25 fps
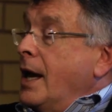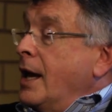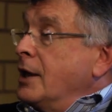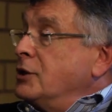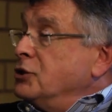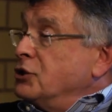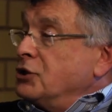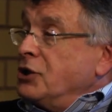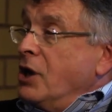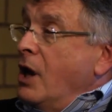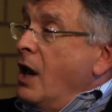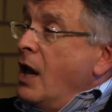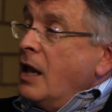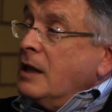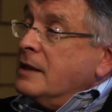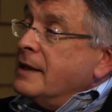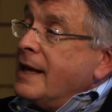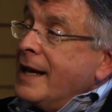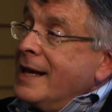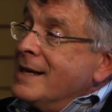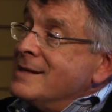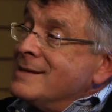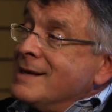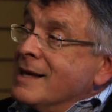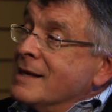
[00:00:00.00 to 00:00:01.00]
A child
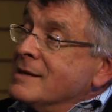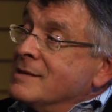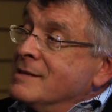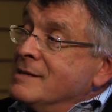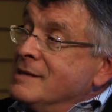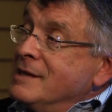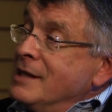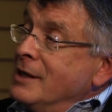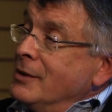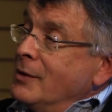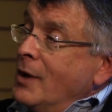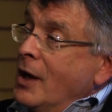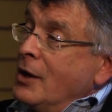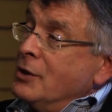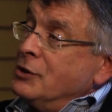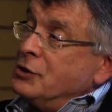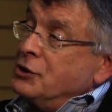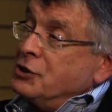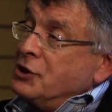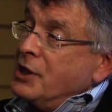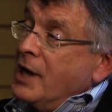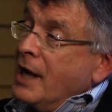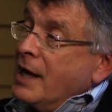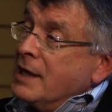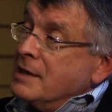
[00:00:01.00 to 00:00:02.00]
has zero
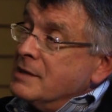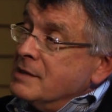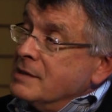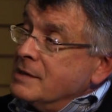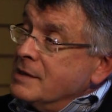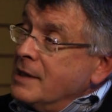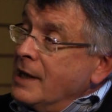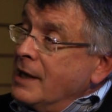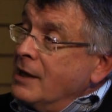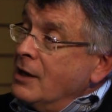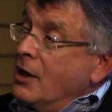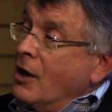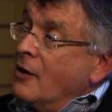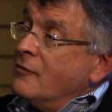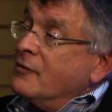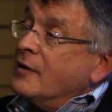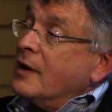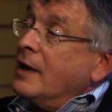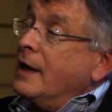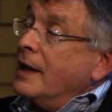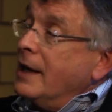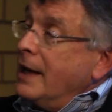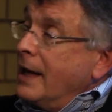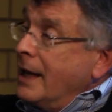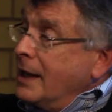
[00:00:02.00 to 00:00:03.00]
chance then of
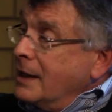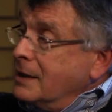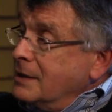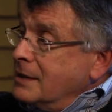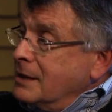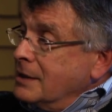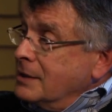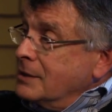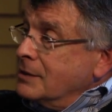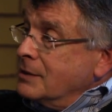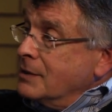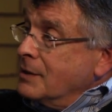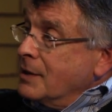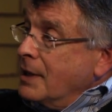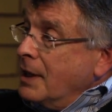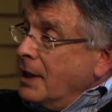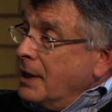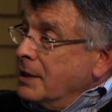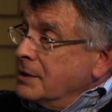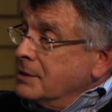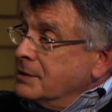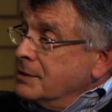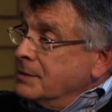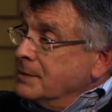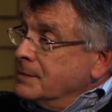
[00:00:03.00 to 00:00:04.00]
connecting to
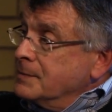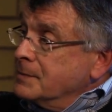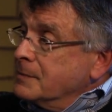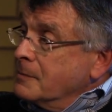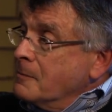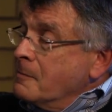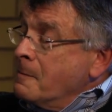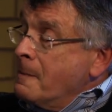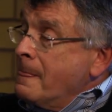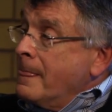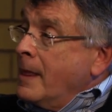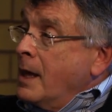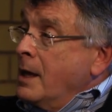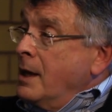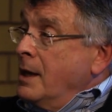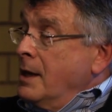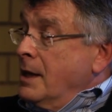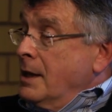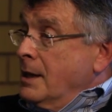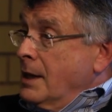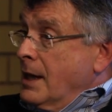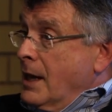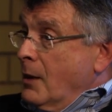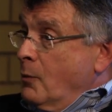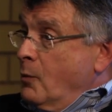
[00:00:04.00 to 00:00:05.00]
that.
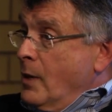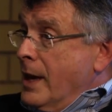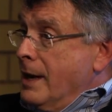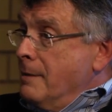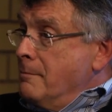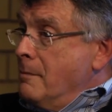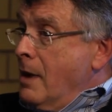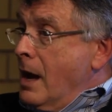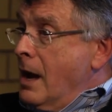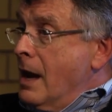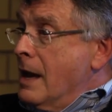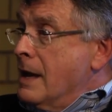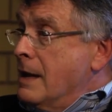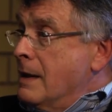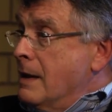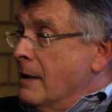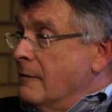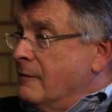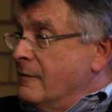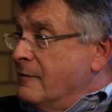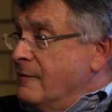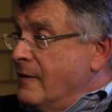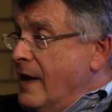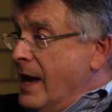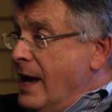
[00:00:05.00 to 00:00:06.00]
Now, when my
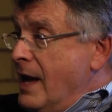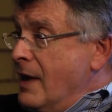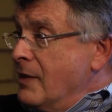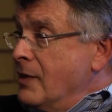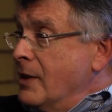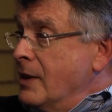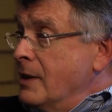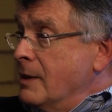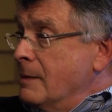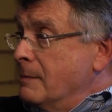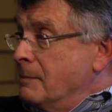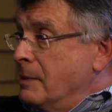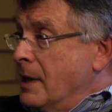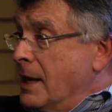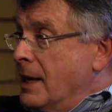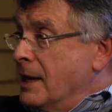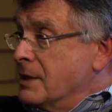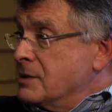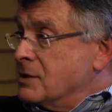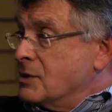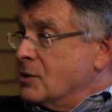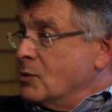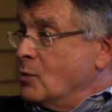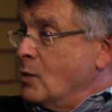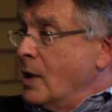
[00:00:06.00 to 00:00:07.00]
father
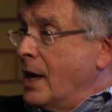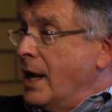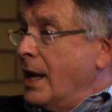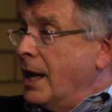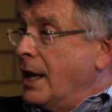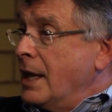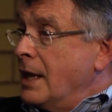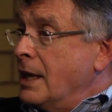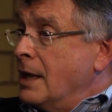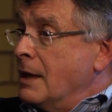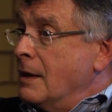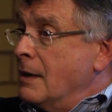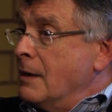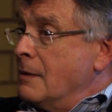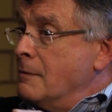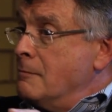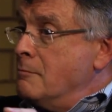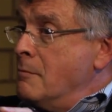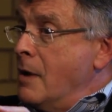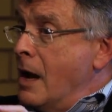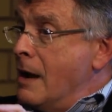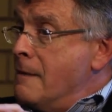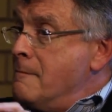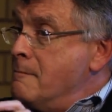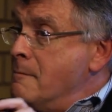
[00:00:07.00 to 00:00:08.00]
passed away,
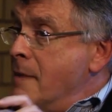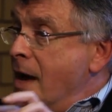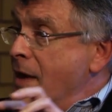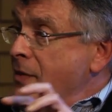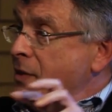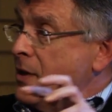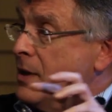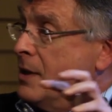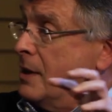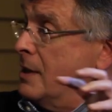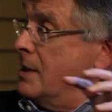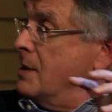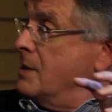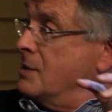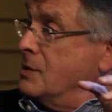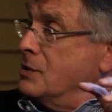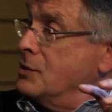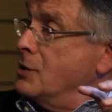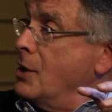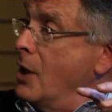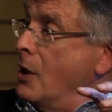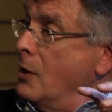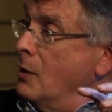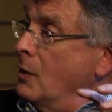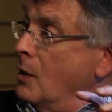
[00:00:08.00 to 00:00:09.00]
my mother is
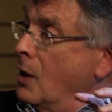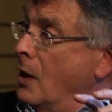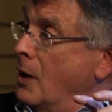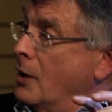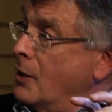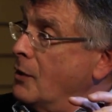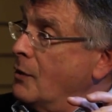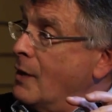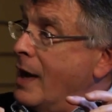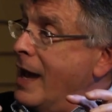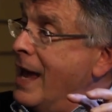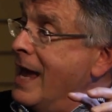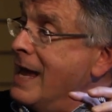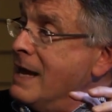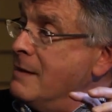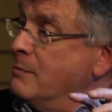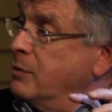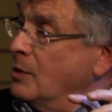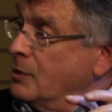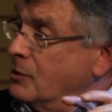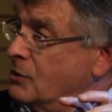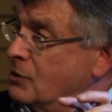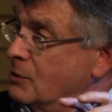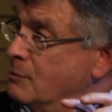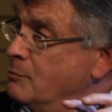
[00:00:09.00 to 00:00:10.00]
no longer
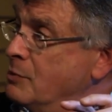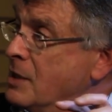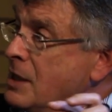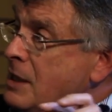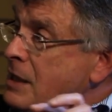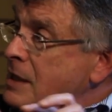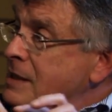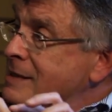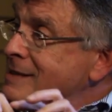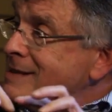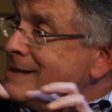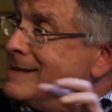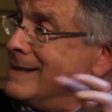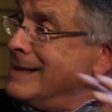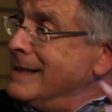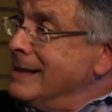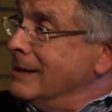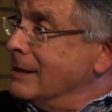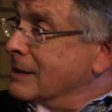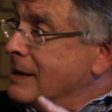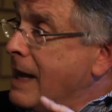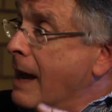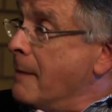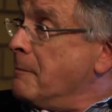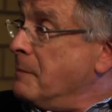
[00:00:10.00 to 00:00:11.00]
able to be
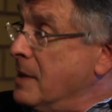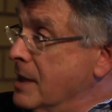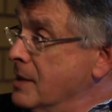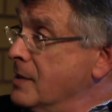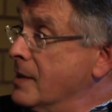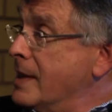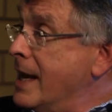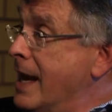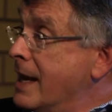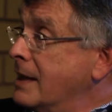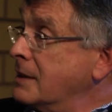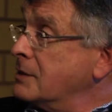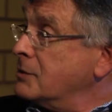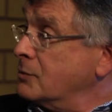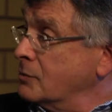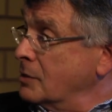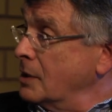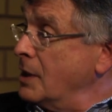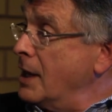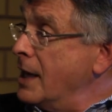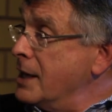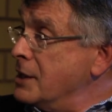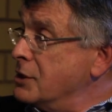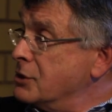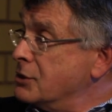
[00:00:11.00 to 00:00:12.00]
sealed up in that
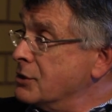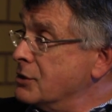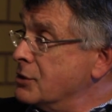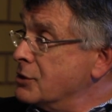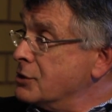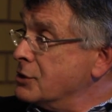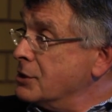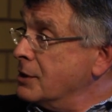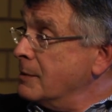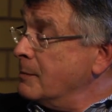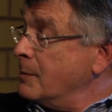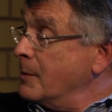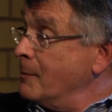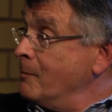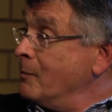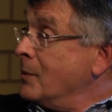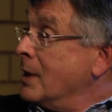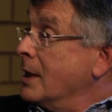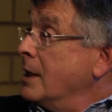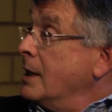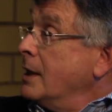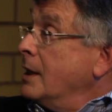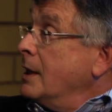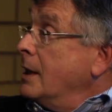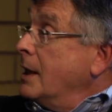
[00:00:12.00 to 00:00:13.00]
relationship. Yes.